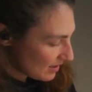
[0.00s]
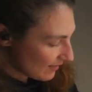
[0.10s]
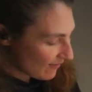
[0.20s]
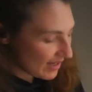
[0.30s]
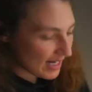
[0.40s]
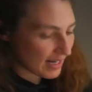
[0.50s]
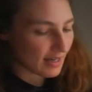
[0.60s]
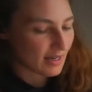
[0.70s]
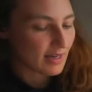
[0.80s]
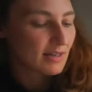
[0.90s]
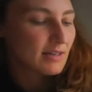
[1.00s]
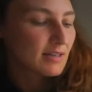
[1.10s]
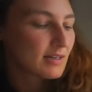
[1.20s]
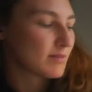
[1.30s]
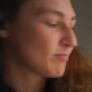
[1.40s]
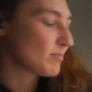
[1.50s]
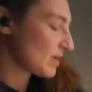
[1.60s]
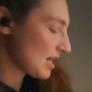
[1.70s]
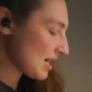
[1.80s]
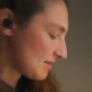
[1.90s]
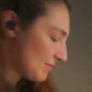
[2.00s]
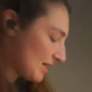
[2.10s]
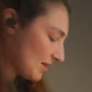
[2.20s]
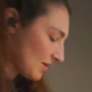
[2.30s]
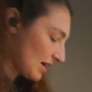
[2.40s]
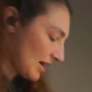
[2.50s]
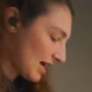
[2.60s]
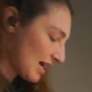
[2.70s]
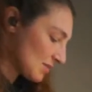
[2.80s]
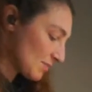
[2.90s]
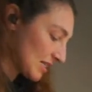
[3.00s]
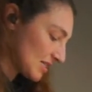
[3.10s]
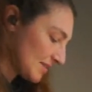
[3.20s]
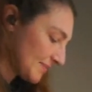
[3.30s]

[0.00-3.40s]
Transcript: vinegar, plant milk, and butter.